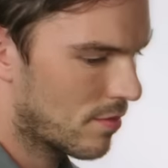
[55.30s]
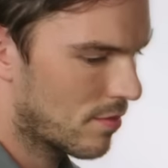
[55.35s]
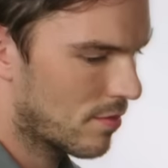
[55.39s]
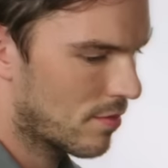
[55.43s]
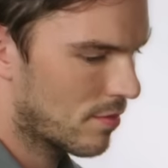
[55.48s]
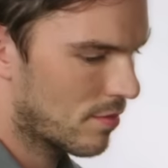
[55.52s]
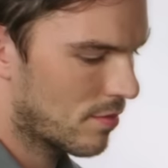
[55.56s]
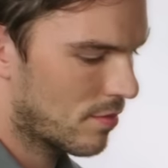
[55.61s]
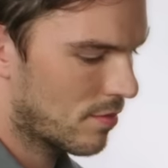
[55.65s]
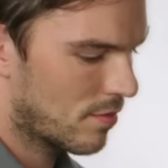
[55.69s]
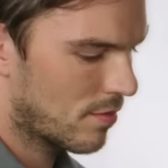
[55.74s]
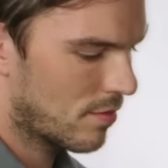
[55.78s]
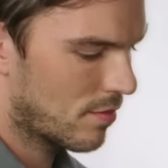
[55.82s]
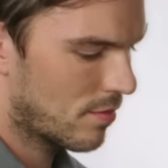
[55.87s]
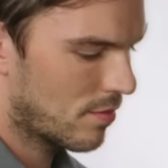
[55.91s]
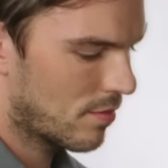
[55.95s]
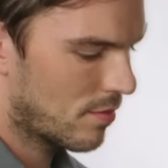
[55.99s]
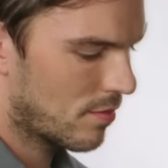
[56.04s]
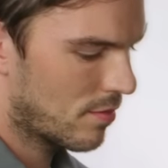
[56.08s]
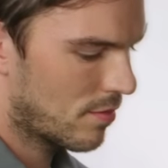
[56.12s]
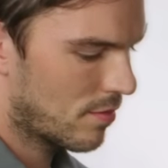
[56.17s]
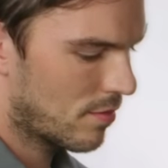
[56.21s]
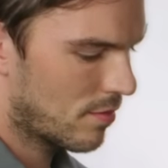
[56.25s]

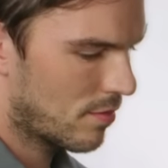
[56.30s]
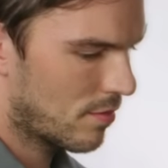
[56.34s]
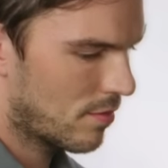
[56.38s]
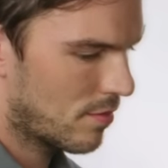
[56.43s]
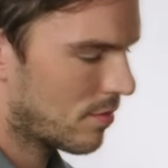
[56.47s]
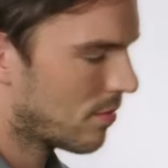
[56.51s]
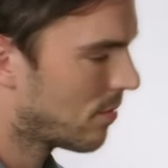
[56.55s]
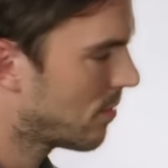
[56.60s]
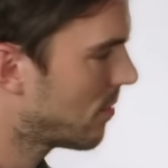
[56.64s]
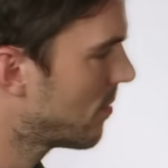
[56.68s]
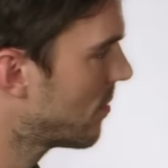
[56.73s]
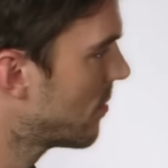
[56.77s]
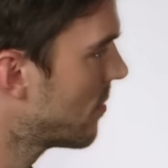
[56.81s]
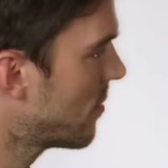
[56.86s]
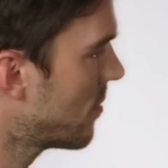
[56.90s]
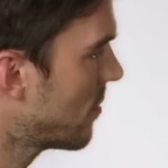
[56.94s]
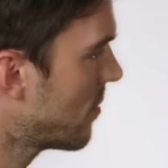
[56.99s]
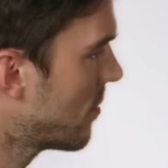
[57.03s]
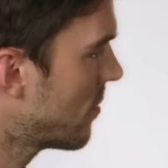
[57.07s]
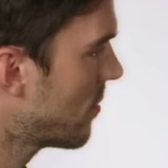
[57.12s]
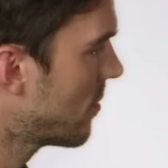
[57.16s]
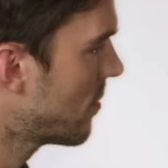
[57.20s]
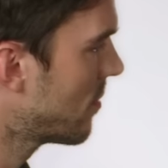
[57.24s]

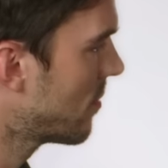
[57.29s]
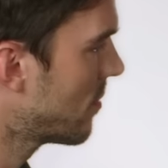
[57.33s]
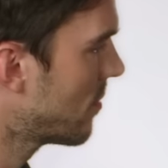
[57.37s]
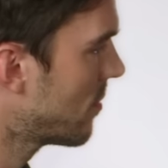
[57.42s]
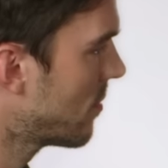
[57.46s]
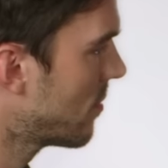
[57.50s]
No words are spoken by the person on screen.